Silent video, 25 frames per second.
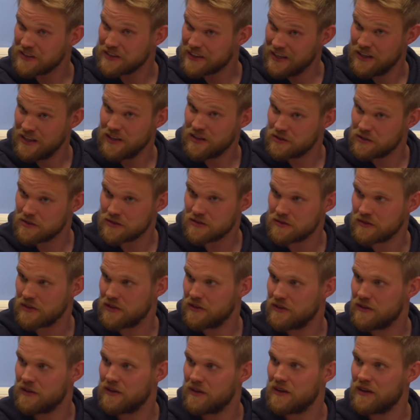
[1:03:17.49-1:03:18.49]
industry,
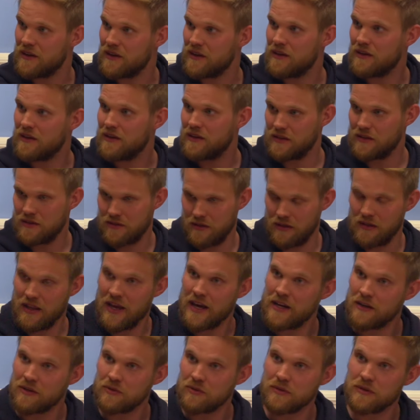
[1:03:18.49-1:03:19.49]
the
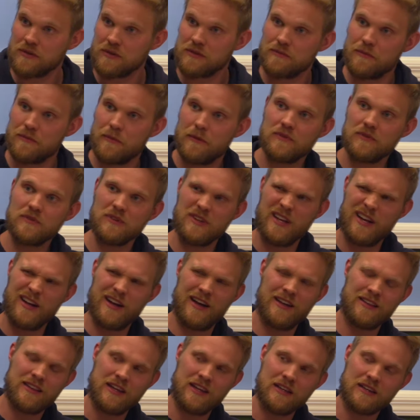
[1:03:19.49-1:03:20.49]
landowner. So that
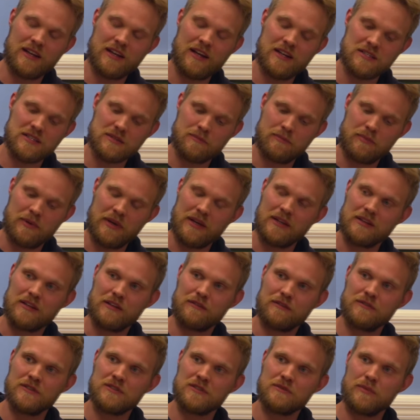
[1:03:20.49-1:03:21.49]
I think that is a big
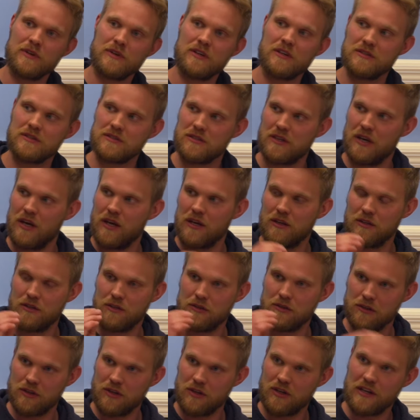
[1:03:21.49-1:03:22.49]
difference because
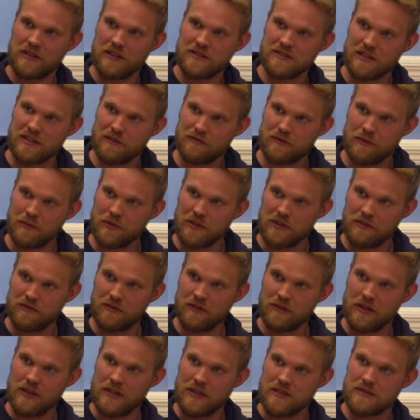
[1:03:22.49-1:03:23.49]
you look at stuff from a
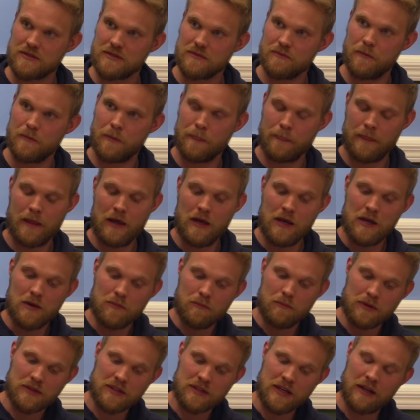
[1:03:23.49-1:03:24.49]
different lens.
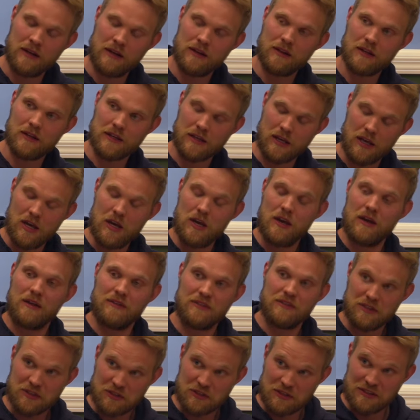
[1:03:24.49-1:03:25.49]
But then like
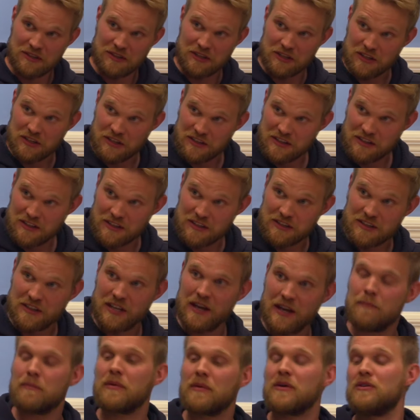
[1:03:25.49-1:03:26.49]
the
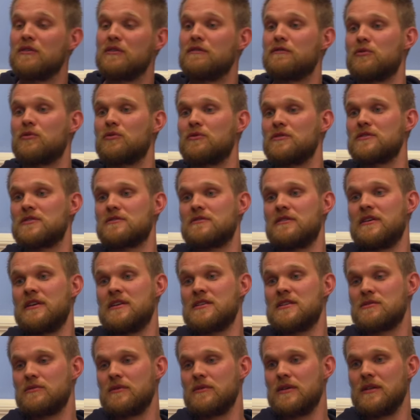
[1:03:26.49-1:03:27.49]
typical forestry
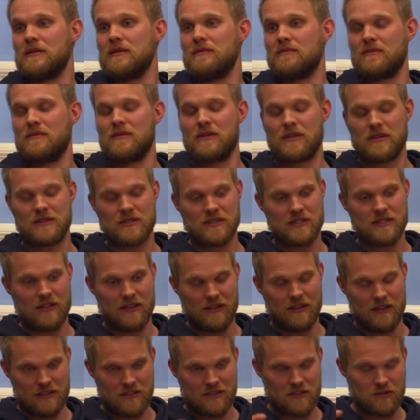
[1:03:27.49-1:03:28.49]
in Sweden, like say
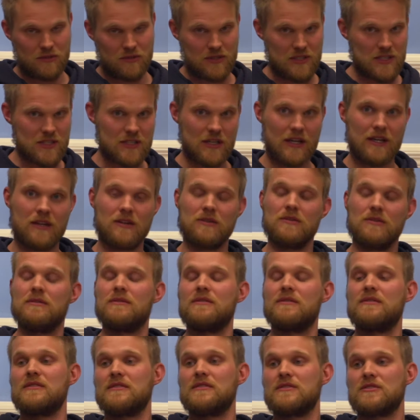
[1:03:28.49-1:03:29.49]
let's do the cycle.
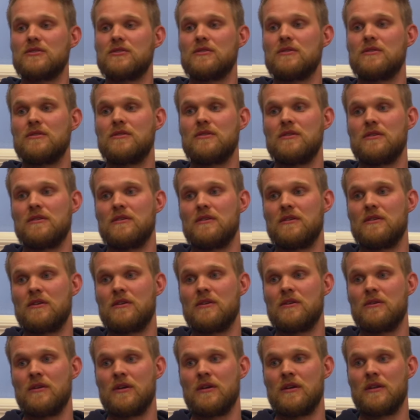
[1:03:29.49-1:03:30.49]
So you
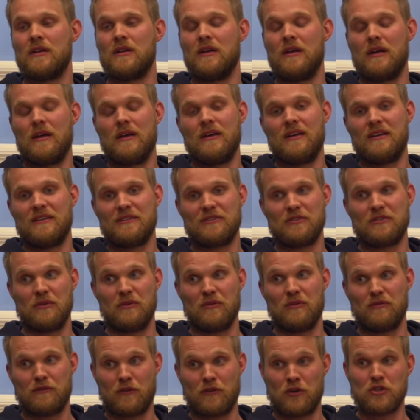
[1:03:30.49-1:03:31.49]
go in.
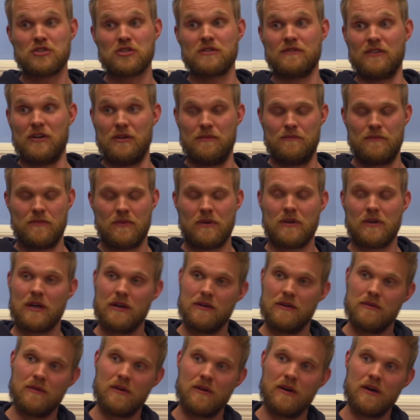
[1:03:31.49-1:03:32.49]
So first of all,
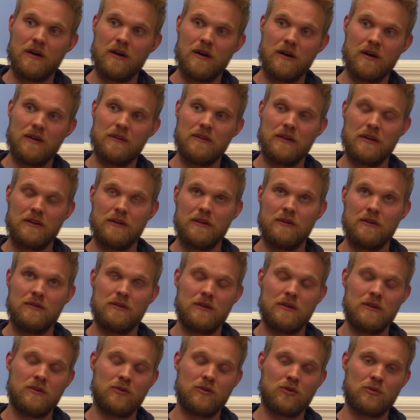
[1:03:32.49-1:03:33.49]
the
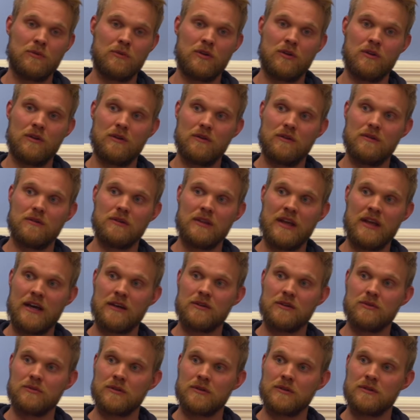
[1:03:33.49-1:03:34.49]
normal
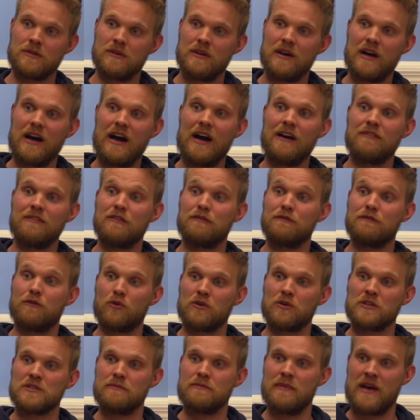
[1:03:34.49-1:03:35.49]
landowner have a
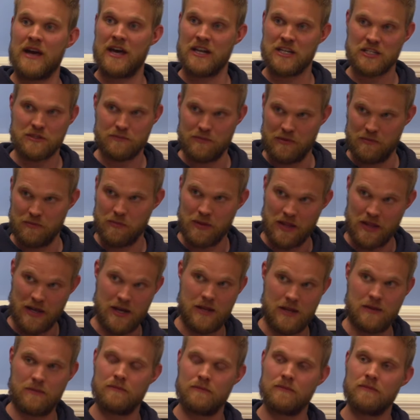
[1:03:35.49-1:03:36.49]
forest management
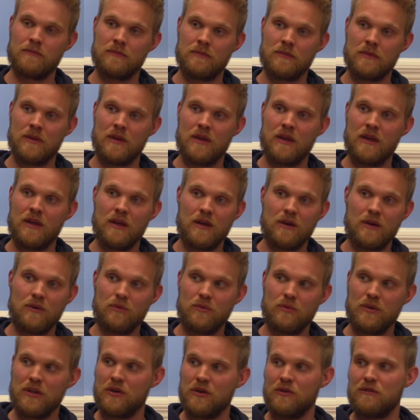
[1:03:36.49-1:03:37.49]
plan.
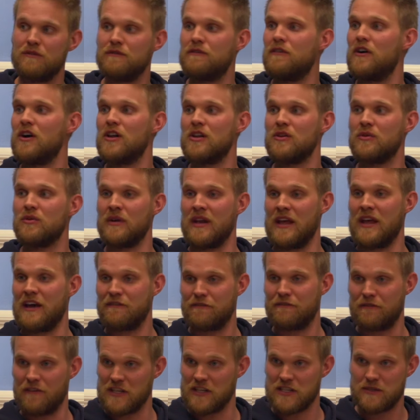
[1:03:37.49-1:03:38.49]
We don't follow an
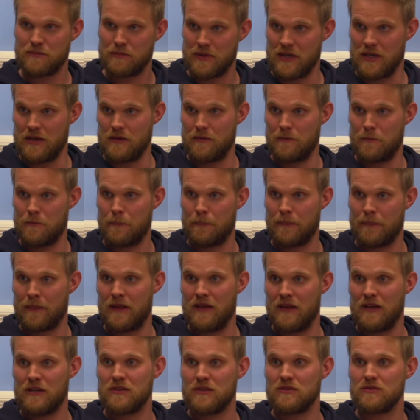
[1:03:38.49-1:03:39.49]
FSP.
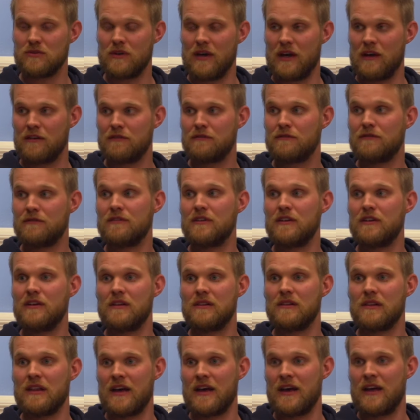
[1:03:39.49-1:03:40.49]
So every
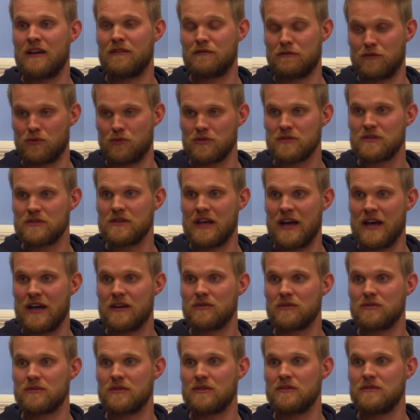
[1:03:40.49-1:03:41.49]
forest
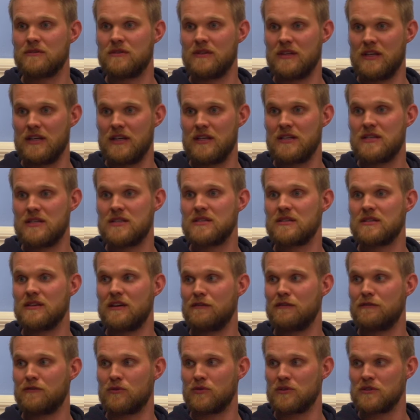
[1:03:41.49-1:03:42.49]
landowner needs
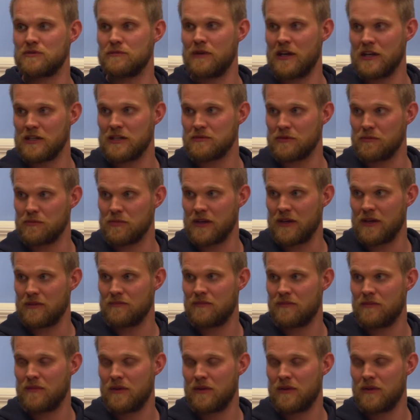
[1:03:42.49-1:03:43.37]
a forest management plan.